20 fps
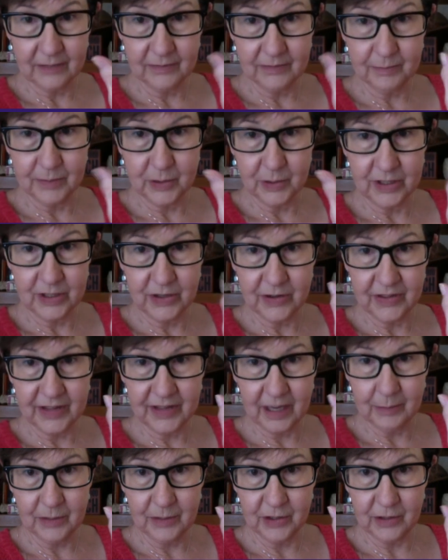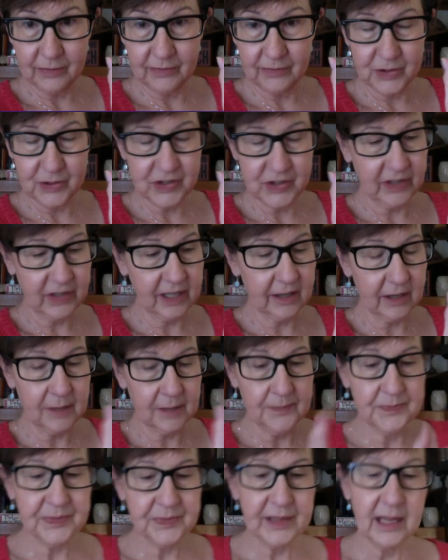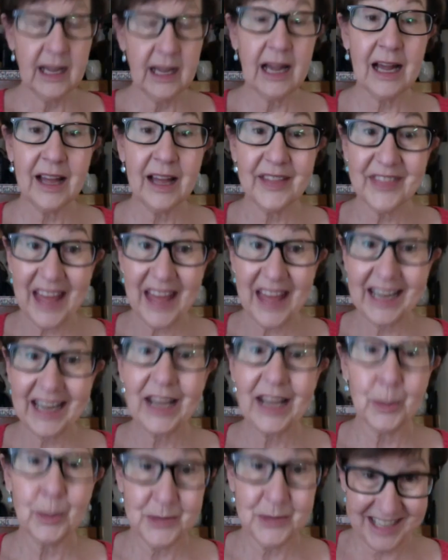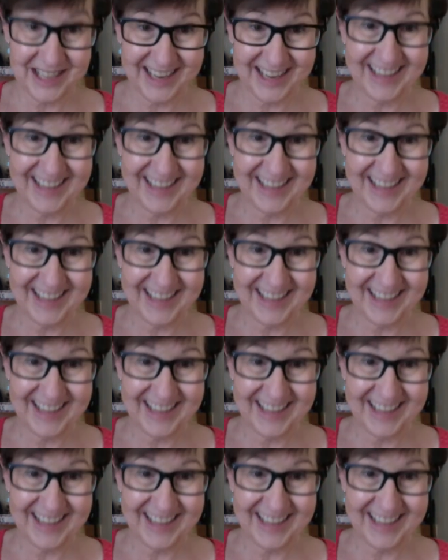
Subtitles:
between your thumb and your first finger. That helps.